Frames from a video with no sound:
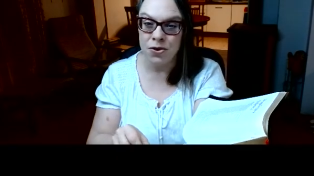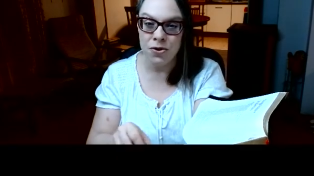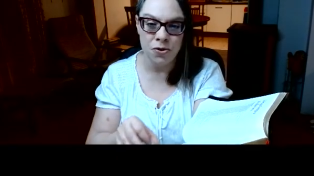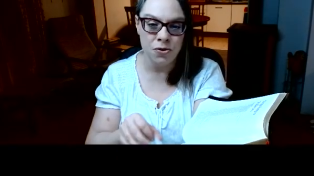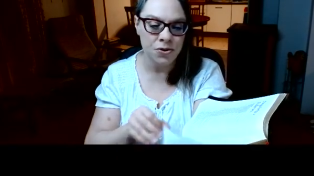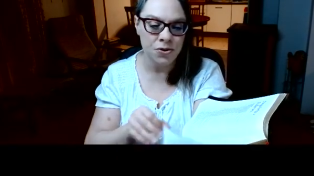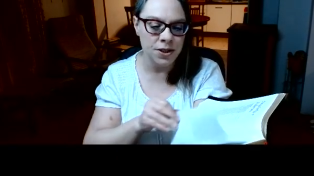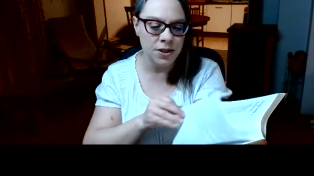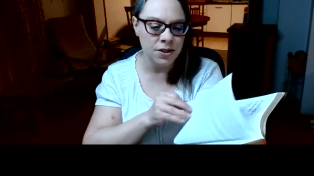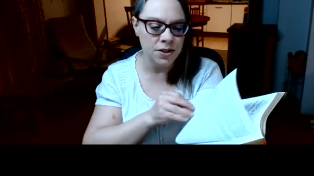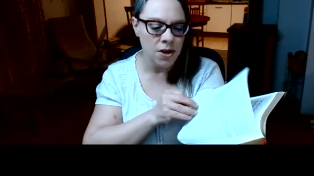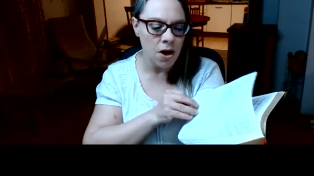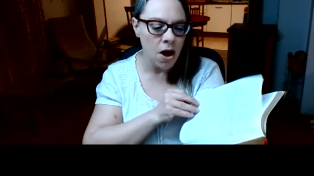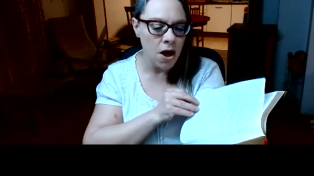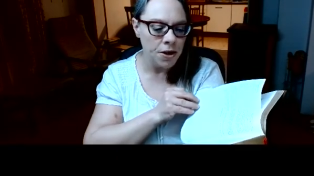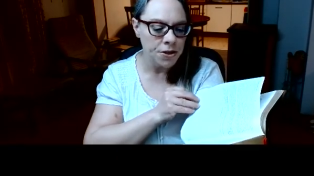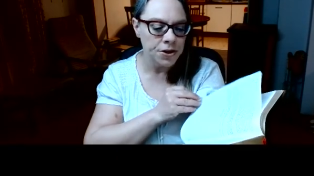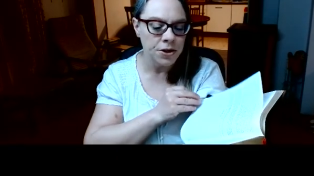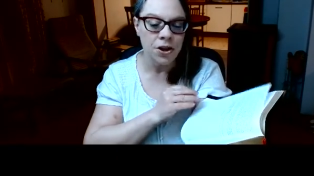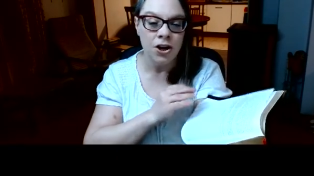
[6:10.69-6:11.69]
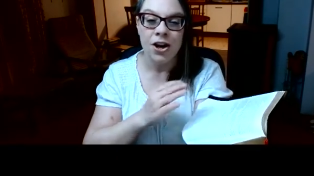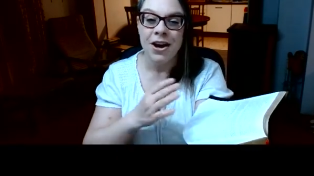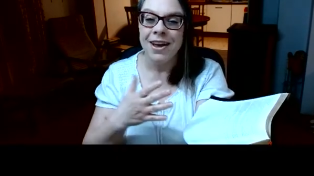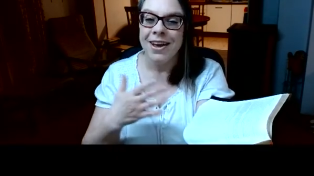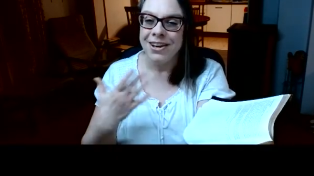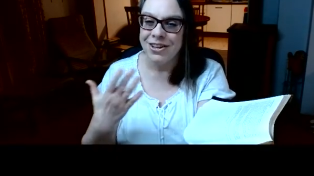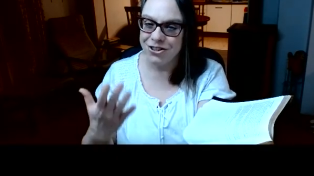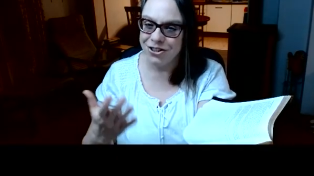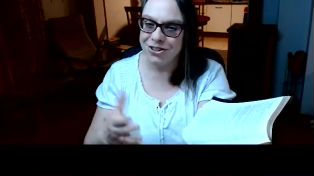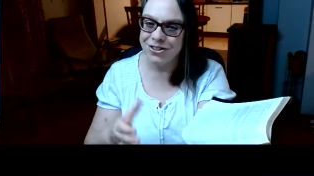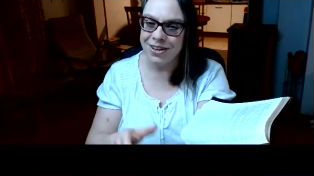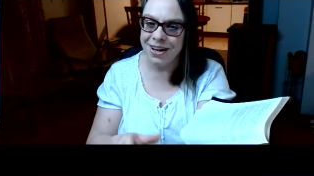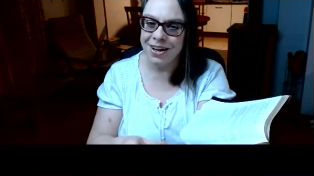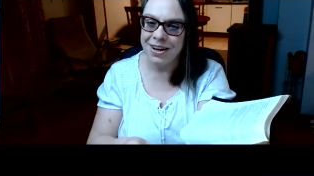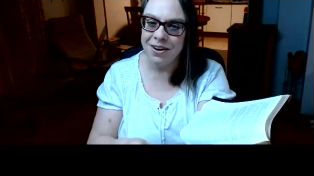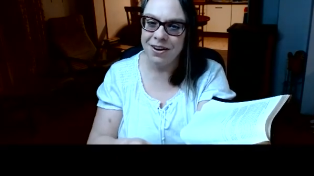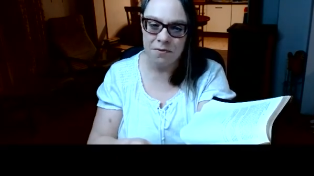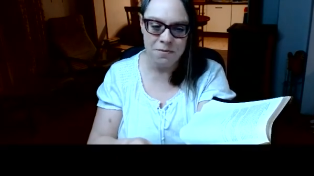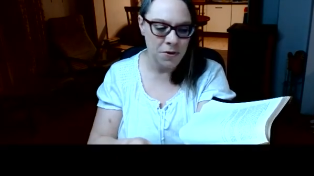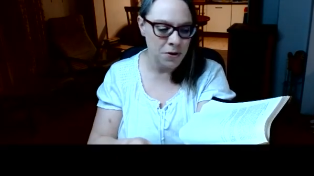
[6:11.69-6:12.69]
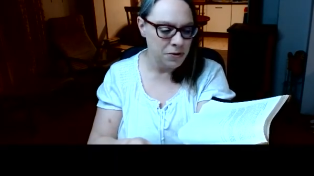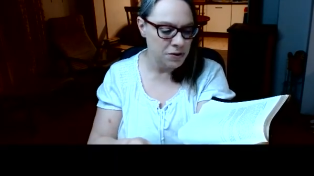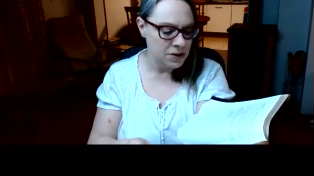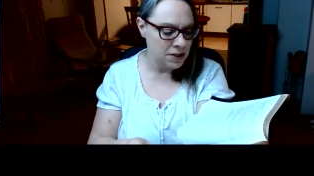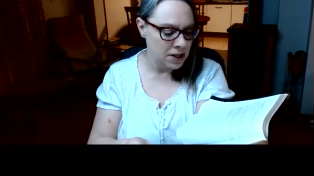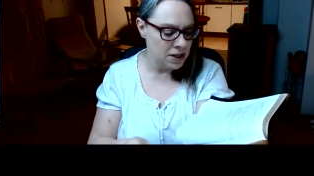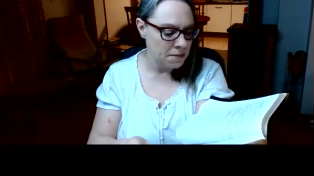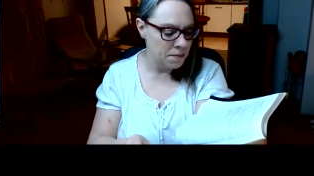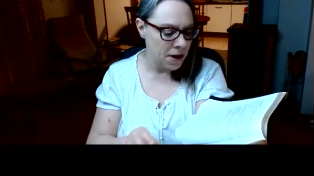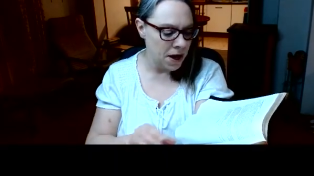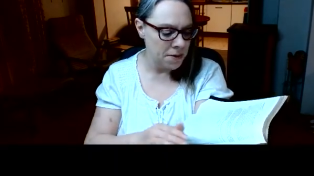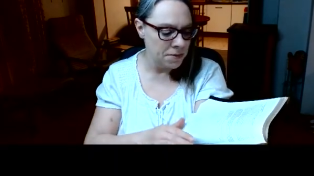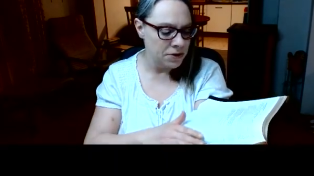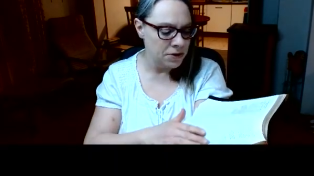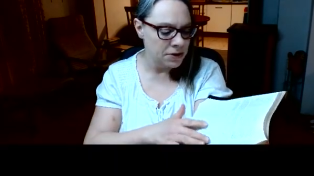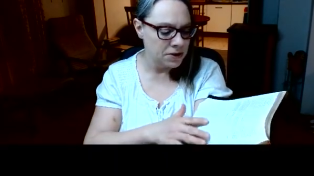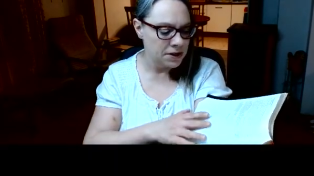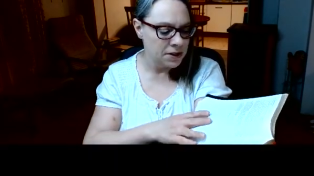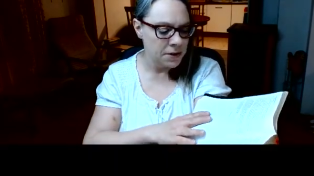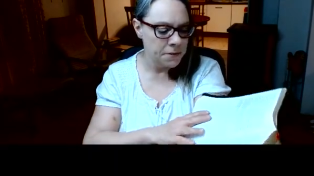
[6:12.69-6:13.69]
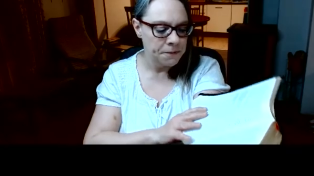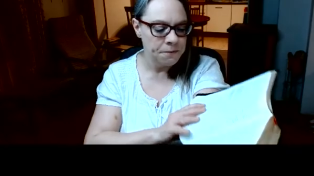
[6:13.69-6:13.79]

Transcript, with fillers: who's its author, just like most study Bibles.